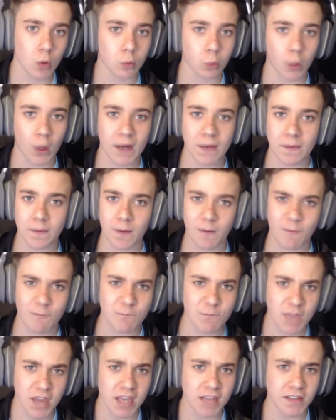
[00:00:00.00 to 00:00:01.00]
right in the
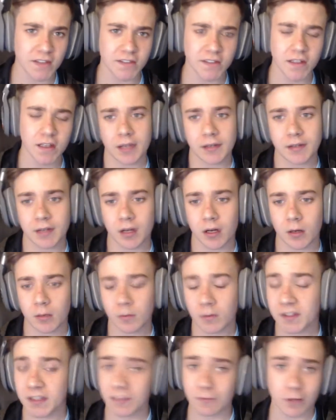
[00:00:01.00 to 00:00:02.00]
face. And
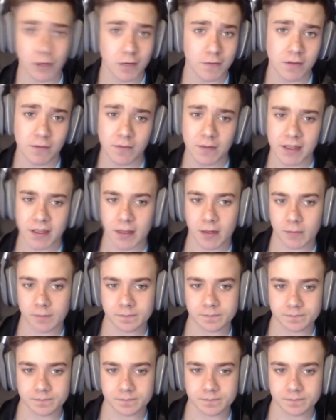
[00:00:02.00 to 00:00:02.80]
let's get right off in the video.